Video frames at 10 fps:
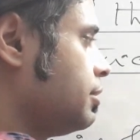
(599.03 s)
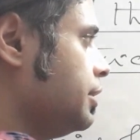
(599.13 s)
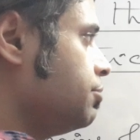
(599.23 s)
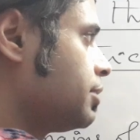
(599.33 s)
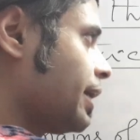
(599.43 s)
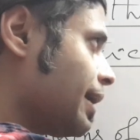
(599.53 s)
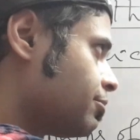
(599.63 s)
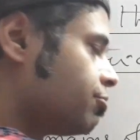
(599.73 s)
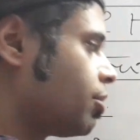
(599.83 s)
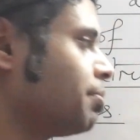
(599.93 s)
you
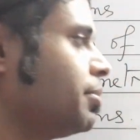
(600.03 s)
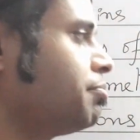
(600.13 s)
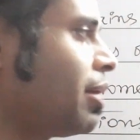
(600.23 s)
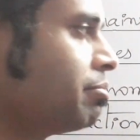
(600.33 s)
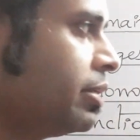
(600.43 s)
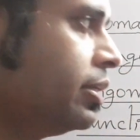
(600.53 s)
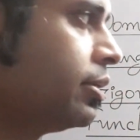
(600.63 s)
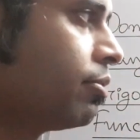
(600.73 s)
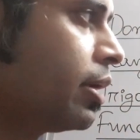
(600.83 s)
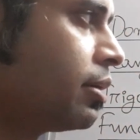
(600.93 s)
can drop a
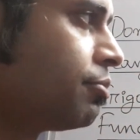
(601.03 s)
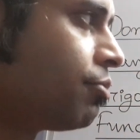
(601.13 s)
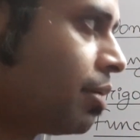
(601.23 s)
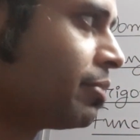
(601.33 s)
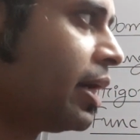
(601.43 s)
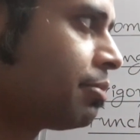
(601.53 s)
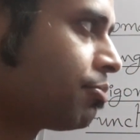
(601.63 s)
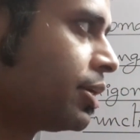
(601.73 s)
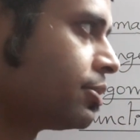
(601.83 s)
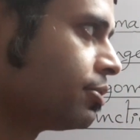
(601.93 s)
perpendicular from that
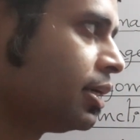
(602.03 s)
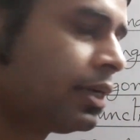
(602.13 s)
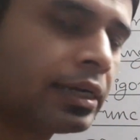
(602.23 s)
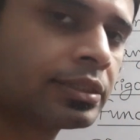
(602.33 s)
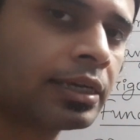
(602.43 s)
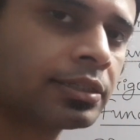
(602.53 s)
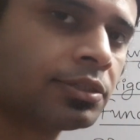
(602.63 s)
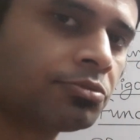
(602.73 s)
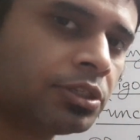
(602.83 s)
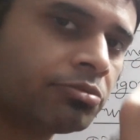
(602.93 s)
point to the
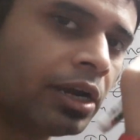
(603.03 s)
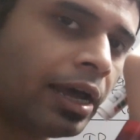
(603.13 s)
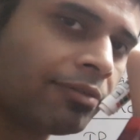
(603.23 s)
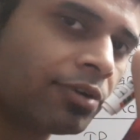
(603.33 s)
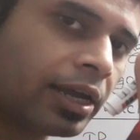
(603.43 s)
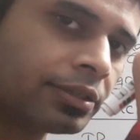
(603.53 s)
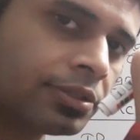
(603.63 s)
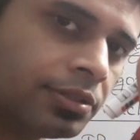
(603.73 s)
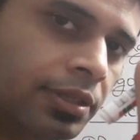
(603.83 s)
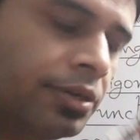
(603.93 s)
x-axis, which will have length
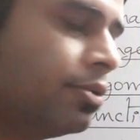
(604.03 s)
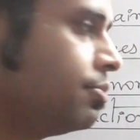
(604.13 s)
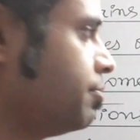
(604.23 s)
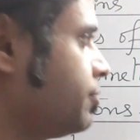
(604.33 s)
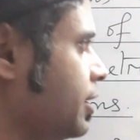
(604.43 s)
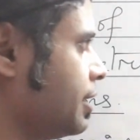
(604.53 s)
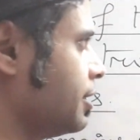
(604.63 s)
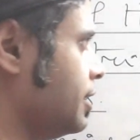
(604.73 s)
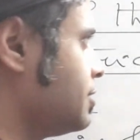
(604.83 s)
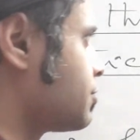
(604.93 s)
0,
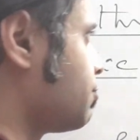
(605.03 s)
and its